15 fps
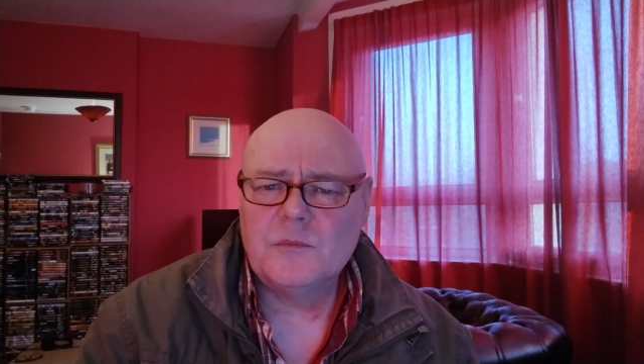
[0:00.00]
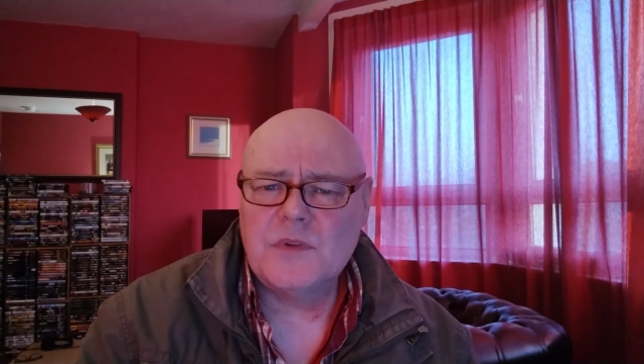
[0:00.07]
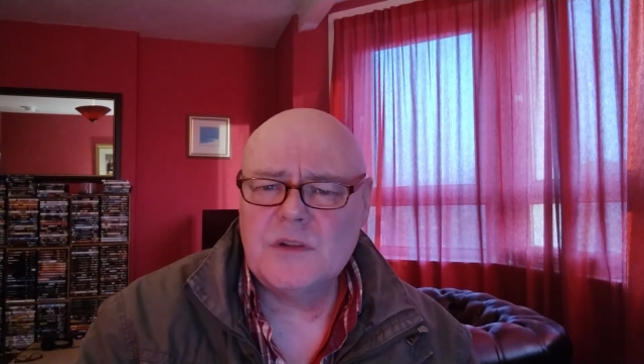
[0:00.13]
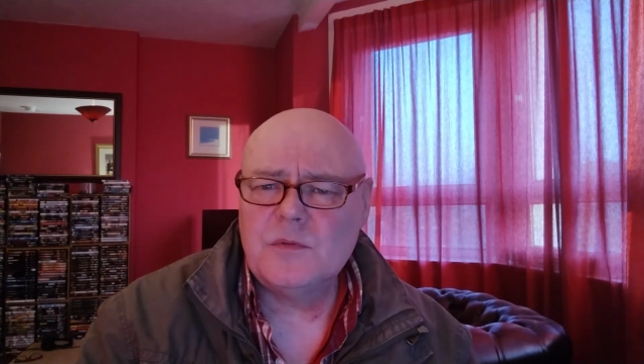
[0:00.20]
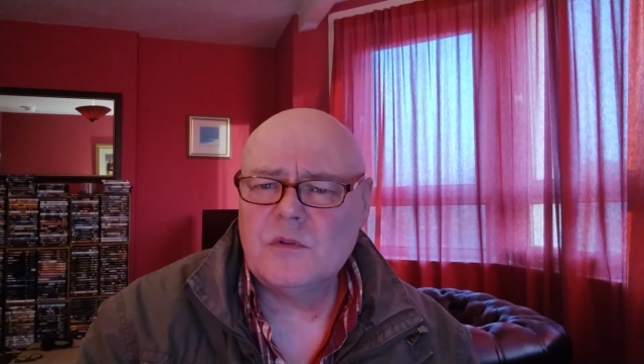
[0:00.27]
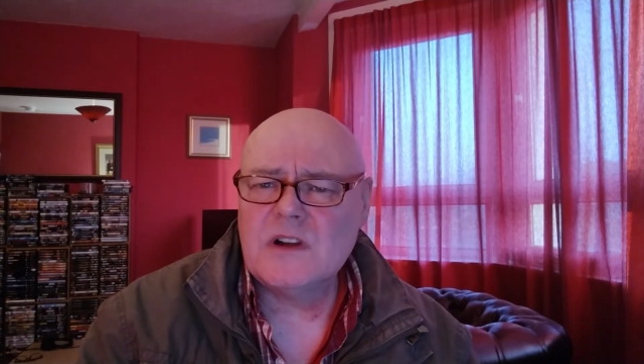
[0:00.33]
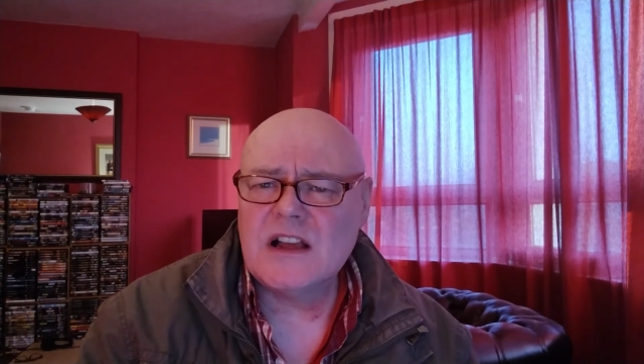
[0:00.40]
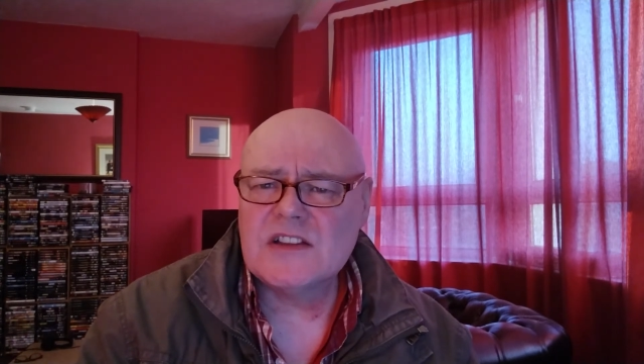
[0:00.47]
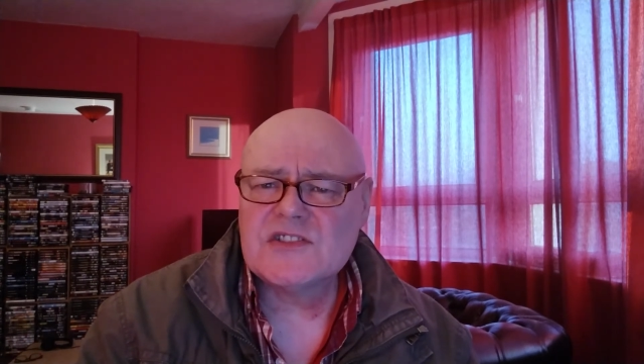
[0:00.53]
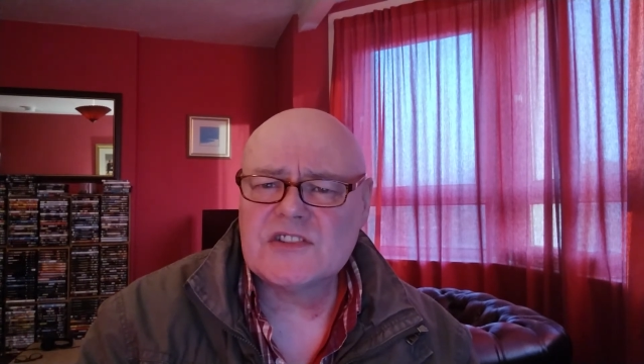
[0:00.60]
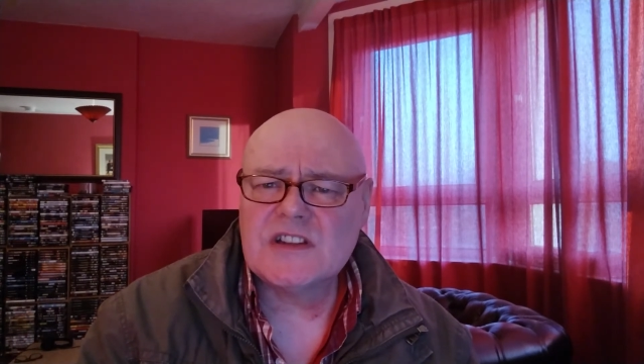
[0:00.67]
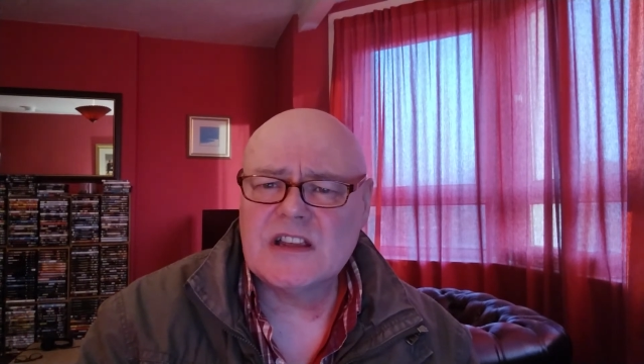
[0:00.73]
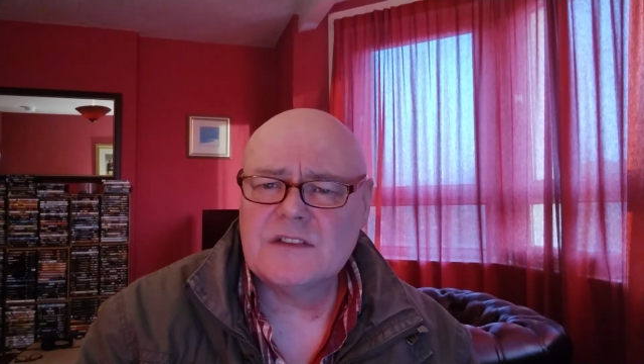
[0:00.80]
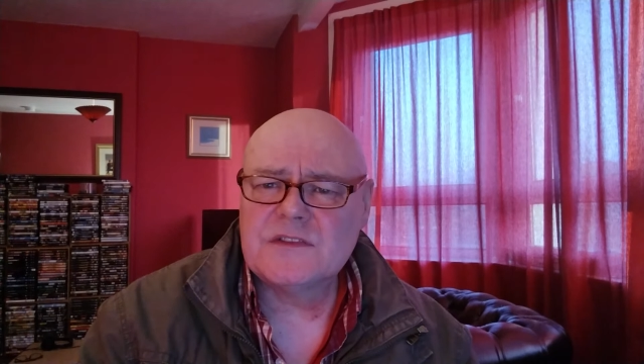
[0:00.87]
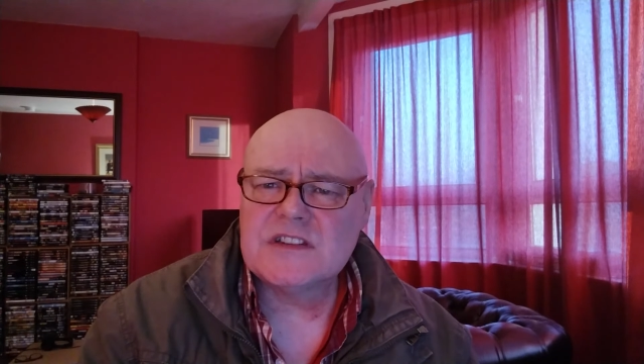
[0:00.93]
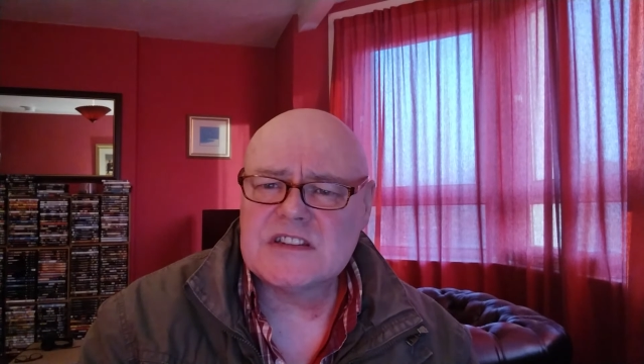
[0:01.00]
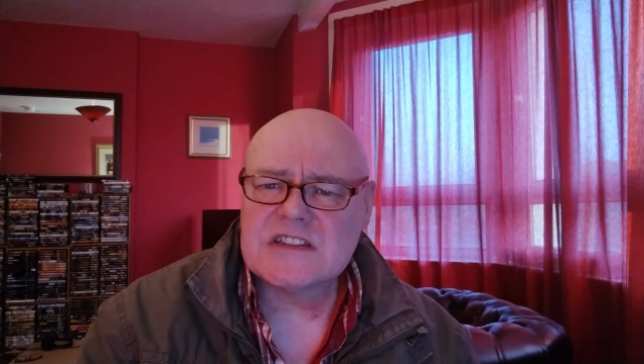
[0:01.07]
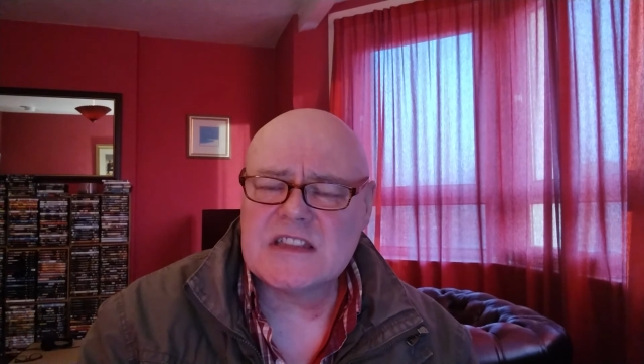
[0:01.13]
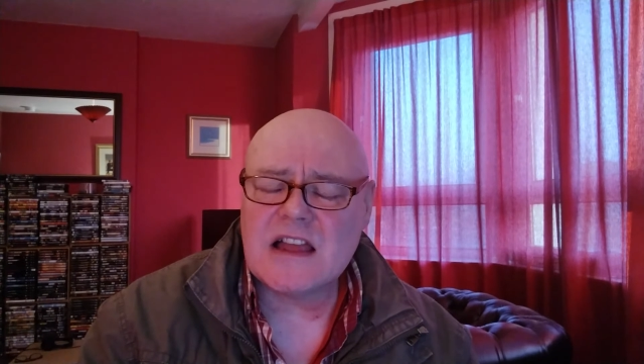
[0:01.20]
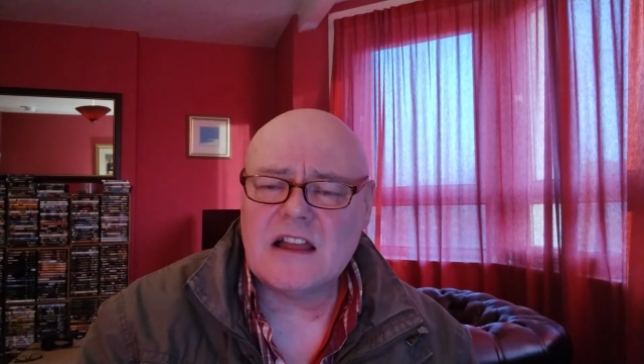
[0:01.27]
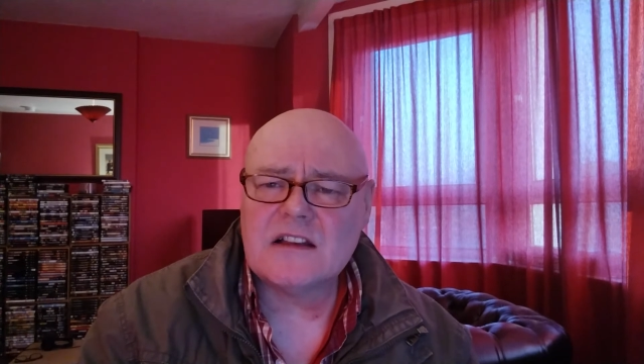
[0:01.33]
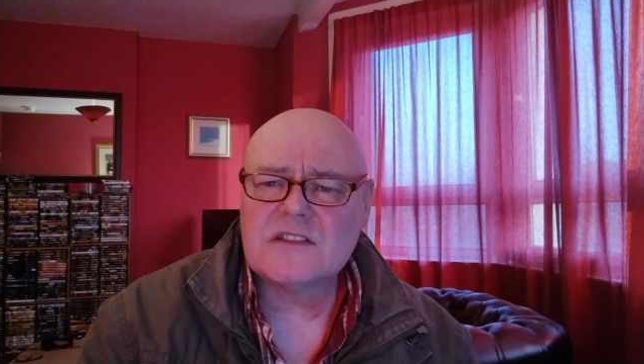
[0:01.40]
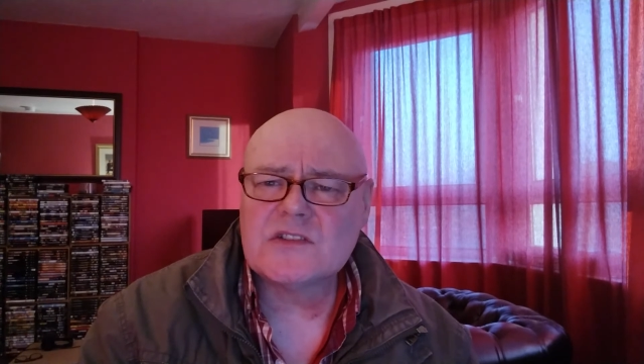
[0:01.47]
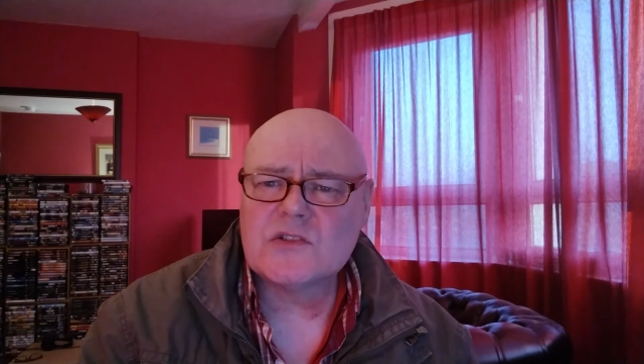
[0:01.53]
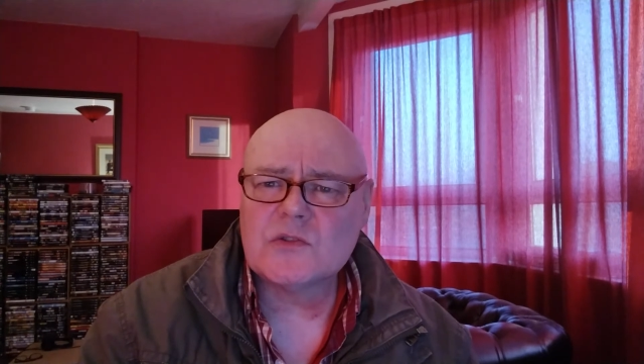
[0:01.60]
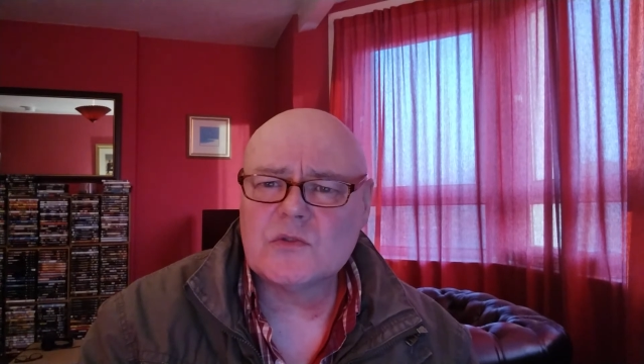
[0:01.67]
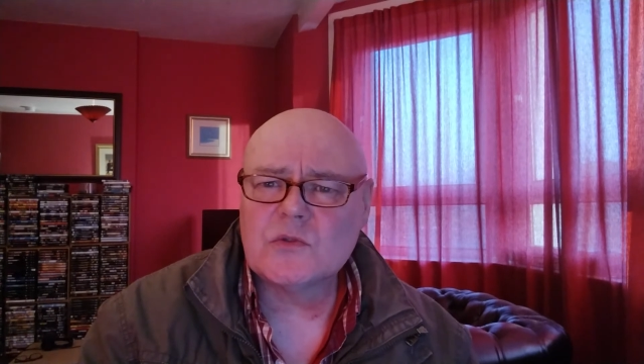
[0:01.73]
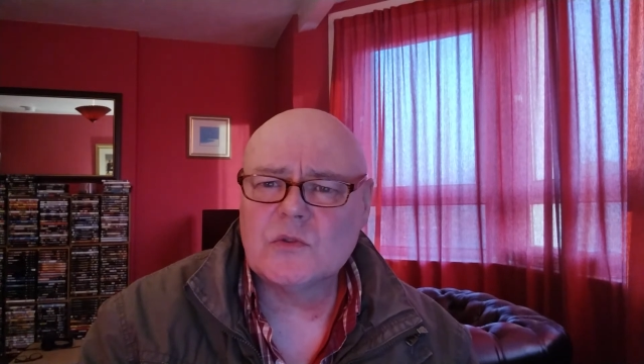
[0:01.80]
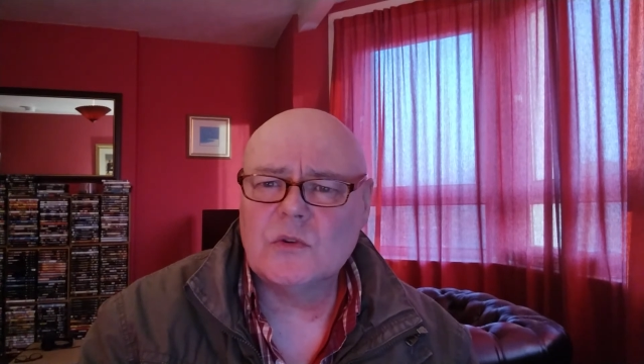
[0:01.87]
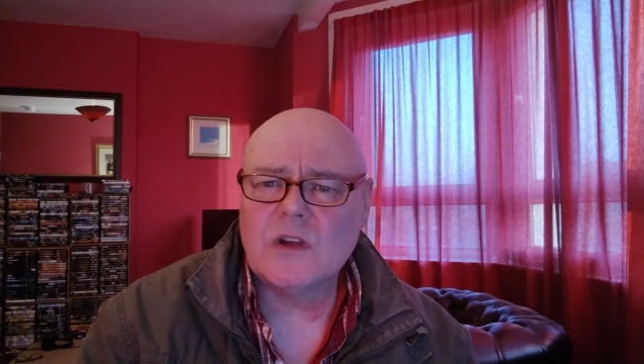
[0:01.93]
people actually have to start
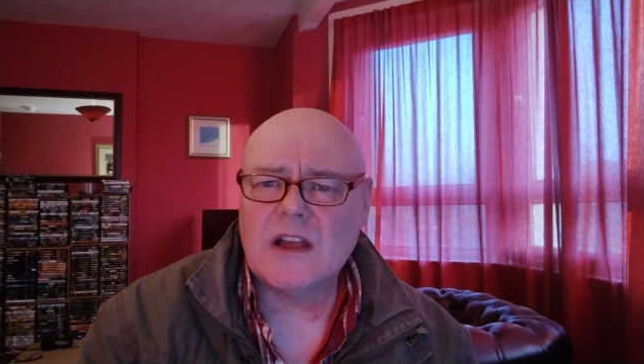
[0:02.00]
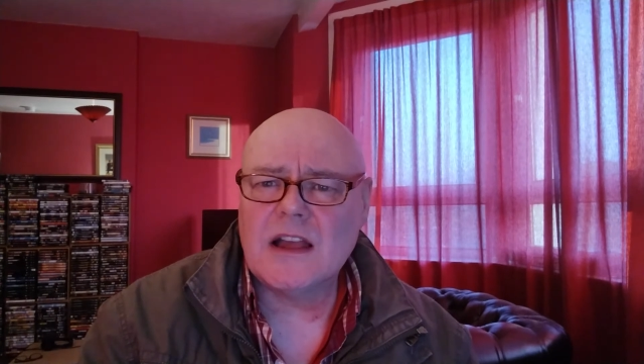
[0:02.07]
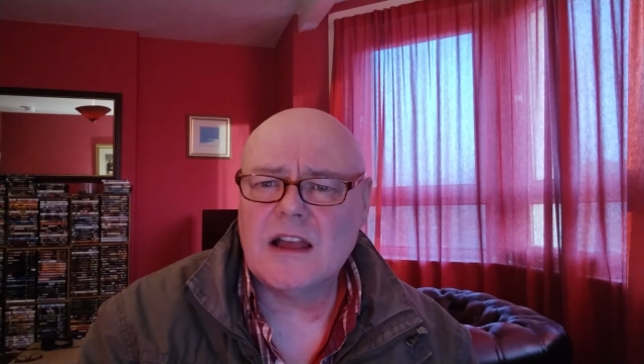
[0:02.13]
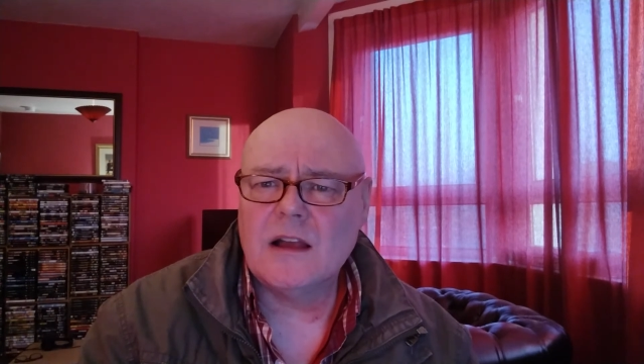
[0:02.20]
to